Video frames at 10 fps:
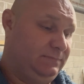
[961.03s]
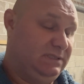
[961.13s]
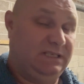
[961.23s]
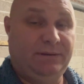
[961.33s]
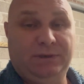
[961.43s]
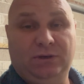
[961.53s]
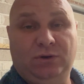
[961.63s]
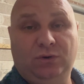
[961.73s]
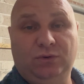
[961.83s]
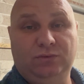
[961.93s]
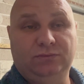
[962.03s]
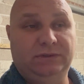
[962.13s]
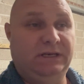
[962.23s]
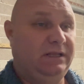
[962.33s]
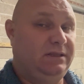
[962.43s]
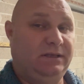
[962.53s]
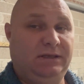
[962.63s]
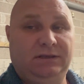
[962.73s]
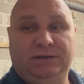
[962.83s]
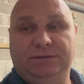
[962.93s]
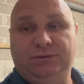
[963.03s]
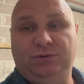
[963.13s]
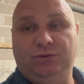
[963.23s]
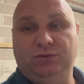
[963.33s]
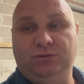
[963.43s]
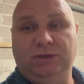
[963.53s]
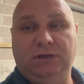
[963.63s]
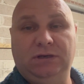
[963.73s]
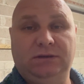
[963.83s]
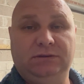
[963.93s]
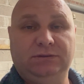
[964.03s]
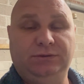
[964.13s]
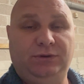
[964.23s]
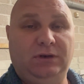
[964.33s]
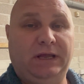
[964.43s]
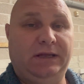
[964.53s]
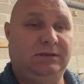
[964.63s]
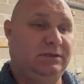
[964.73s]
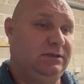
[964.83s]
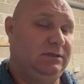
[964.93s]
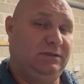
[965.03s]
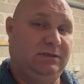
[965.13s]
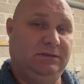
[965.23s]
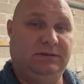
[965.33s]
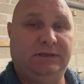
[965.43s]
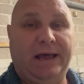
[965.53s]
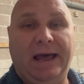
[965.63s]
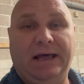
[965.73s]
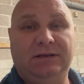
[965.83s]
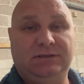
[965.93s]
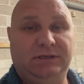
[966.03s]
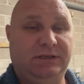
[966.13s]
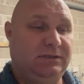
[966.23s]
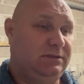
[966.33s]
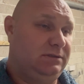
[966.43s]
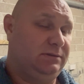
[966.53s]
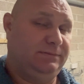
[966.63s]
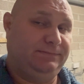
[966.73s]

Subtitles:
Let me know anything you like to add to this.